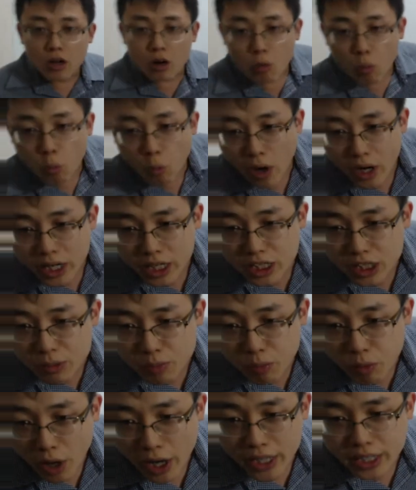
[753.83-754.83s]
What is
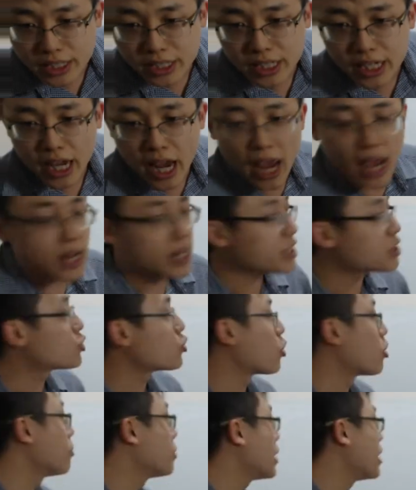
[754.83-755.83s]
pricey and
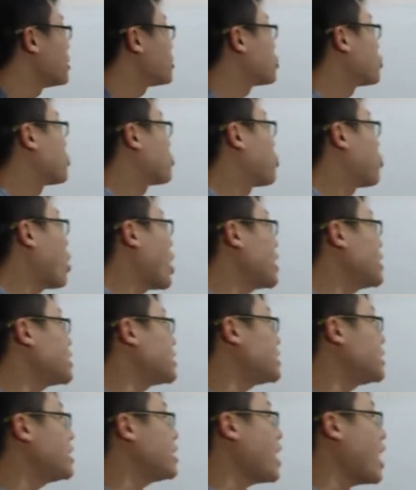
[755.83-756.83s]
exorbitant? So
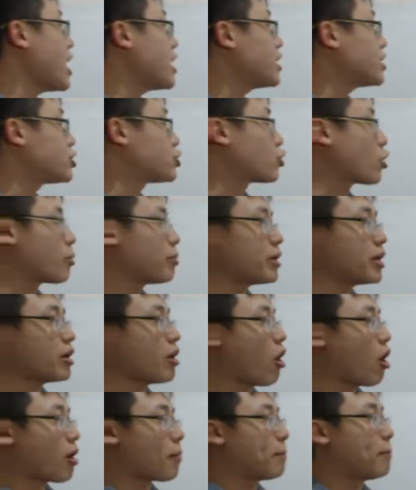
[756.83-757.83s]
pricey and exorbitant
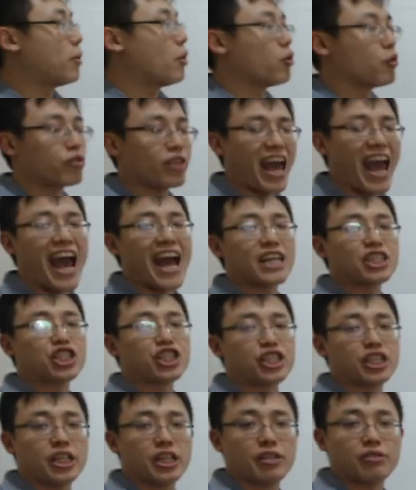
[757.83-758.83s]
are both
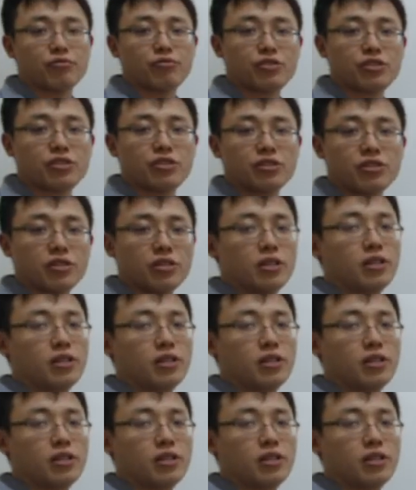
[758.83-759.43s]
adjectives.